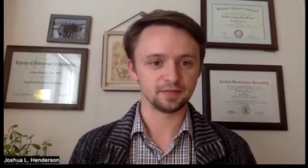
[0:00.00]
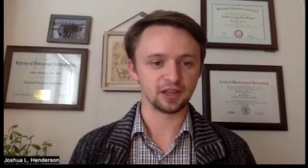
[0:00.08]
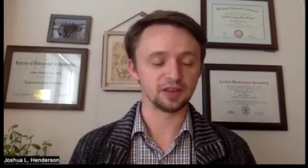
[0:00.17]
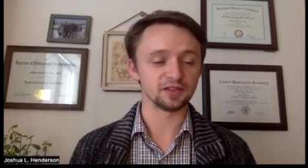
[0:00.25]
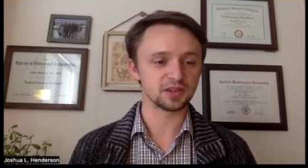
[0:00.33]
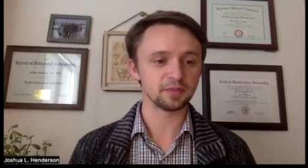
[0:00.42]

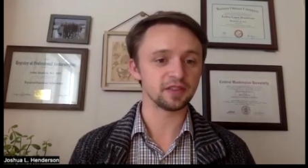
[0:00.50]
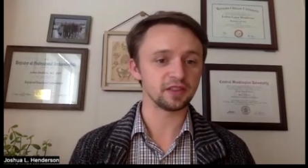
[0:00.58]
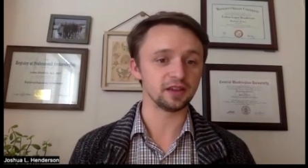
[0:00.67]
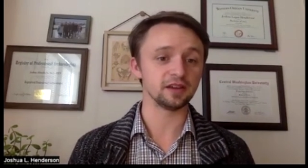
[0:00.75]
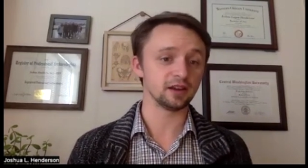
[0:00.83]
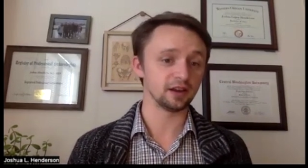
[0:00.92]
in some of
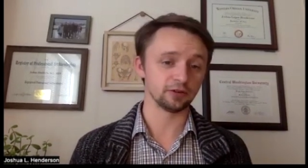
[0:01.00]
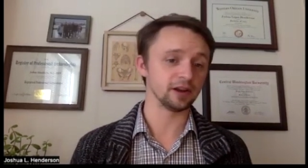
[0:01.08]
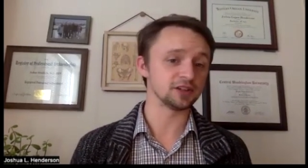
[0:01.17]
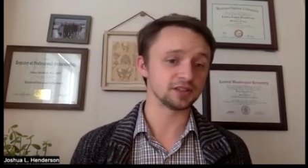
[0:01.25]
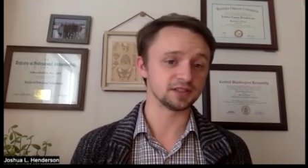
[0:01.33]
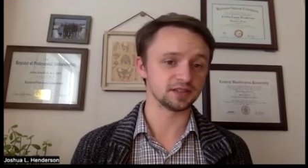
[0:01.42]
the
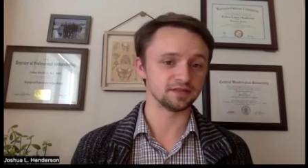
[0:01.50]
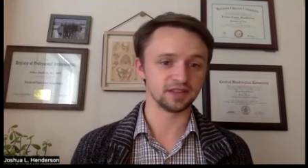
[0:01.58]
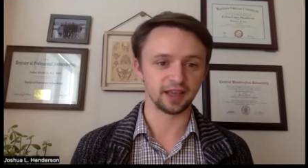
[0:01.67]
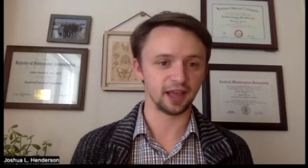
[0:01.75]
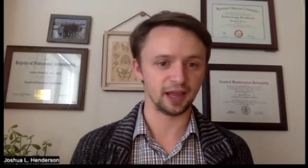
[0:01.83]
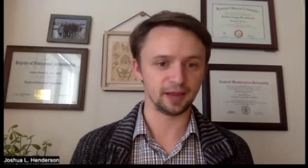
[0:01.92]
iterations of the
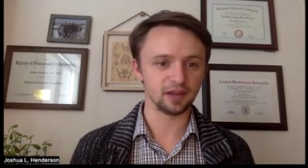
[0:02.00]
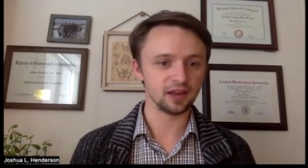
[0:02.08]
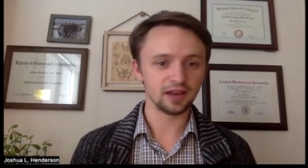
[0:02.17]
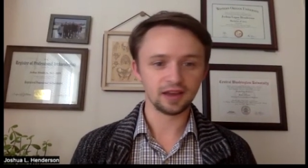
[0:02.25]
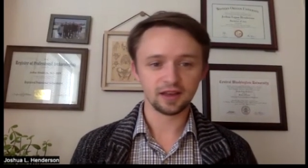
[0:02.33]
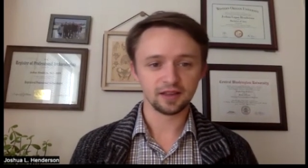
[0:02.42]
game,
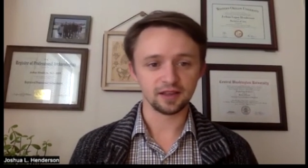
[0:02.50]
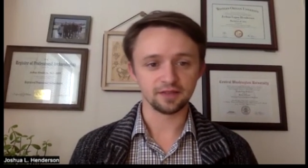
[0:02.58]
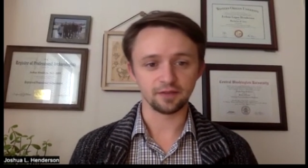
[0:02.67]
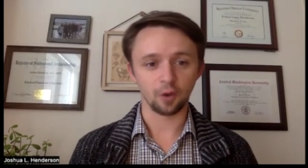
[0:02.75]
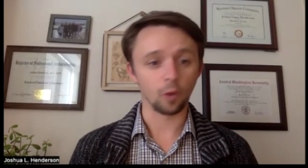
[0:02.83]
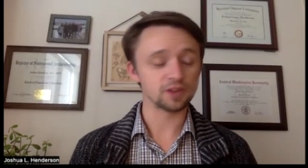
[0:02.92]
they've
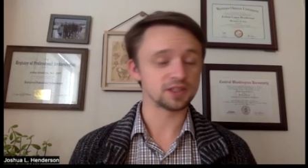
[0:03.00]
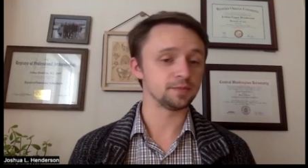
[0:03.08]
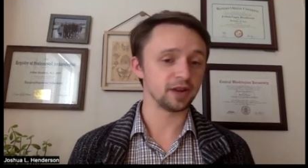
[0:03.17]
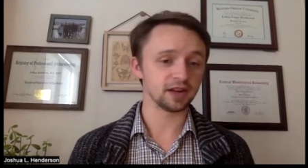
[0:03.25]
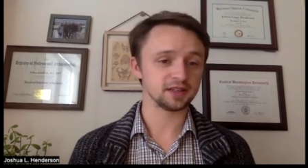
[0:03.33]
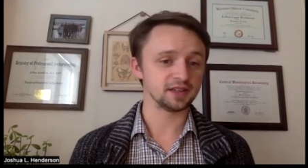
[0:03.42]
always
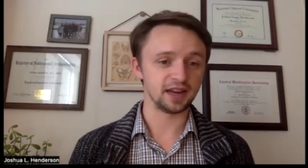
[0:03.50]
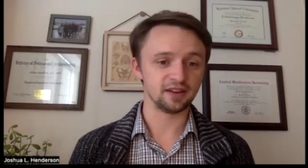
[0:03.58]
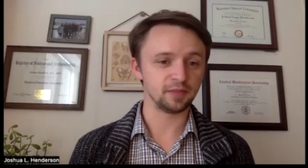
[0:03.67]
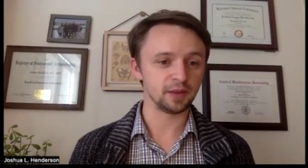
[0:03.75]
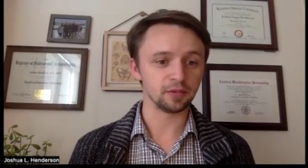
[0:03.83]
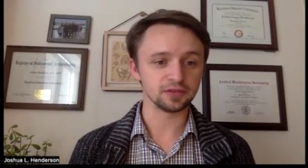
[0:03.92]
depicted
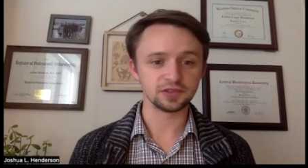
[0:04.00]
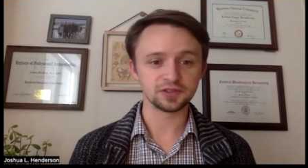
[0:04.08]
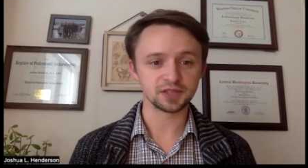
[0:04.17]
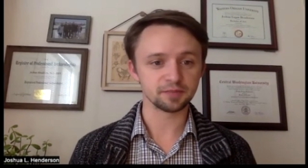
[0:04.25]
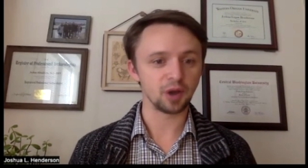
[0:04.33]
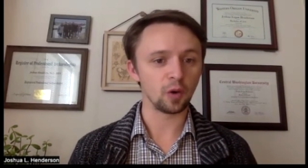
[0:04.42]
Native peoples
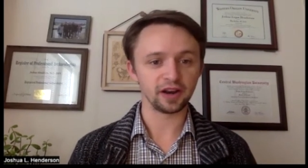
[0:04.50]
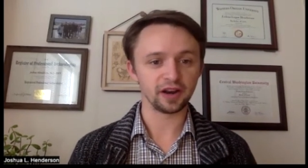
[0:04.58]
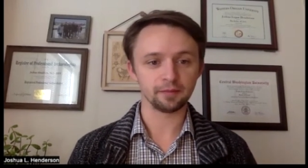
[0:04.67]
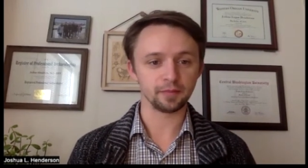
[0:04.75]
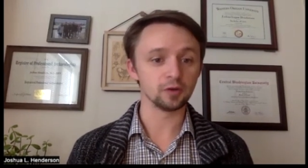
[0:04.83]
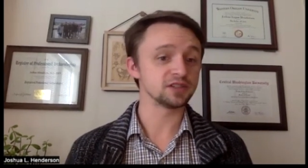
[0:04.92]
using bow
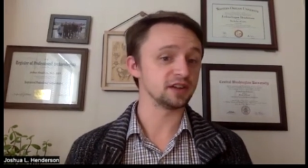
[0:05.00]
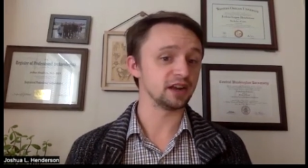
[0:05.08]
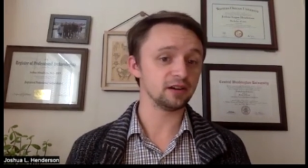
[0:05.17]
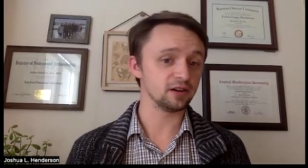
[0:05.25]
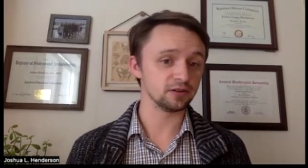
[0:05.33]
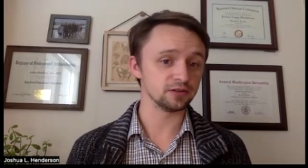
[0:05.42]
and bows and
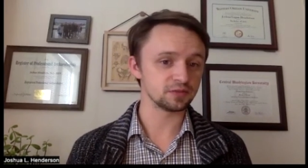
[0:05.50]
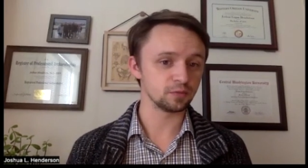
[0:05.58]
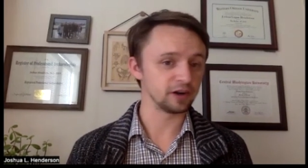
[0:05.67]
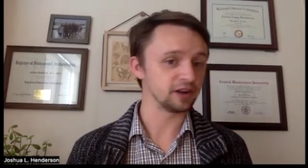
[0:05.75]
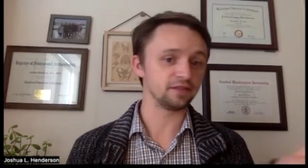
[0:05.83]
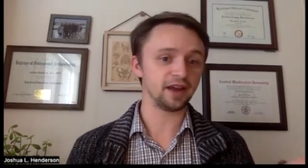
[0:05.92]
arrows,
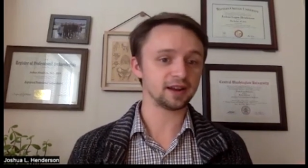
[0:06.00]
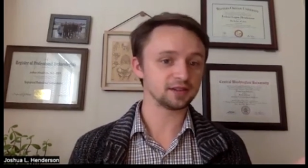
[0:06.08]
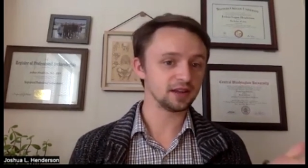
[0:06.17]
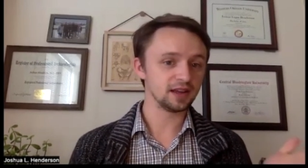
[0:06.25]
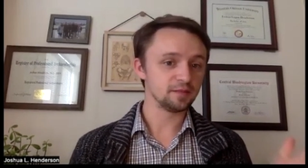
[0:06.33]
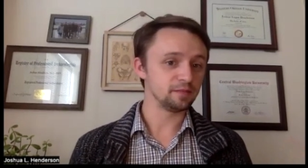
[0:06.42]
when in fact,
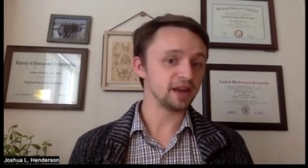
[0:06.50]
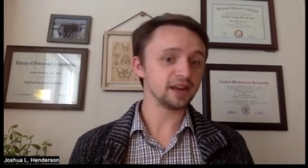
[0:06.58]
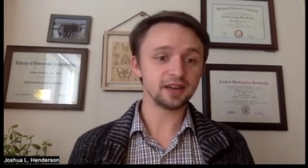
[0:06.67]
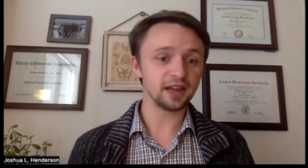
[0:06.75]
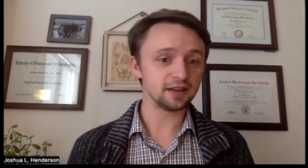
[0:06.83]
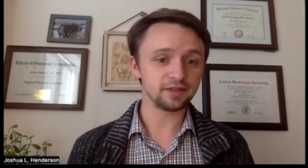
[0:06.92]
many
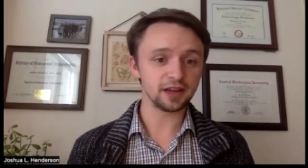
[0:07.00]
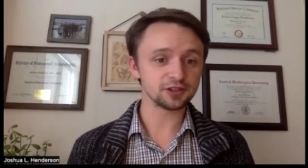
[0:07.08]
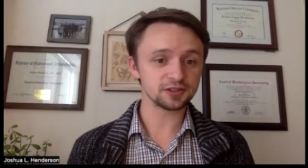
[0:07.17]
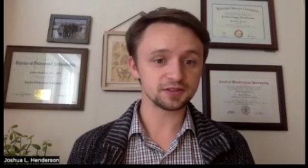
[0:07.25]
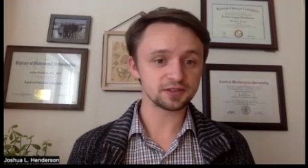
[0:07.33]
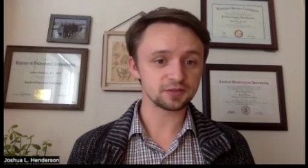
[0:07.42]
Native
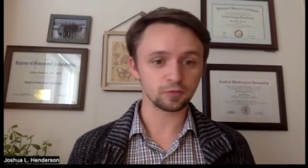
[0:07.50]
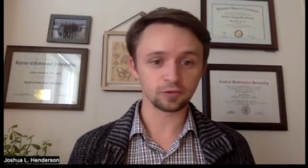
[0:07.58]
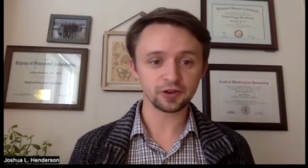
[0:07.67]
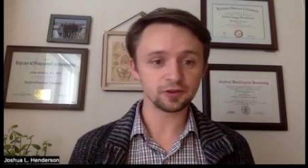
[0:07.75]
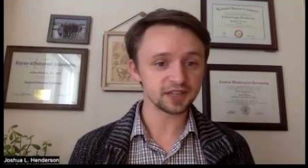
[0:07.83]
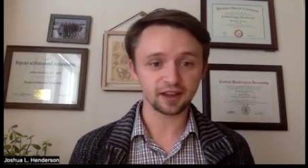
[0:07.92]
nations were
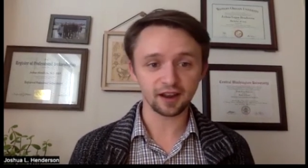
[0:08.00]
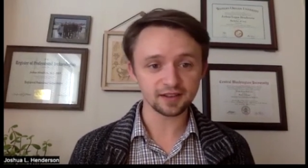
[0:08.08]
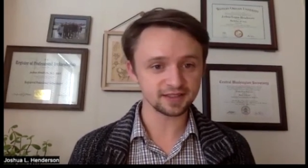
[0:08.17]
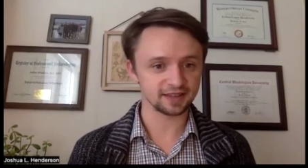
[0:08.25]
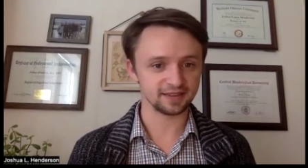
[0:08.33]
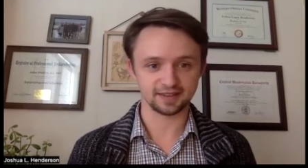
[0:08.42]
using
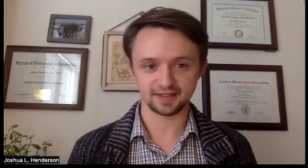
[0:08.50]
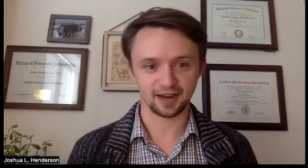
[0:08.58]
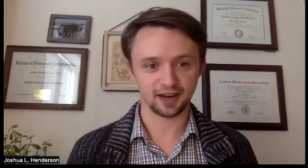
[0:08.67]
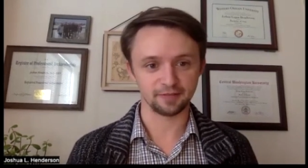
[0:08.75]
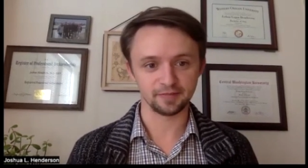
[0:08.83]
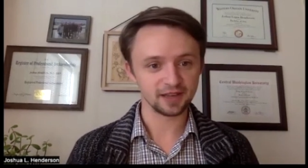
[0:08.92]
guns at the
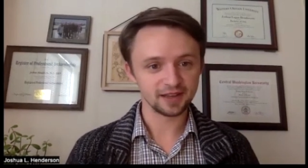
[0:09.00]
time.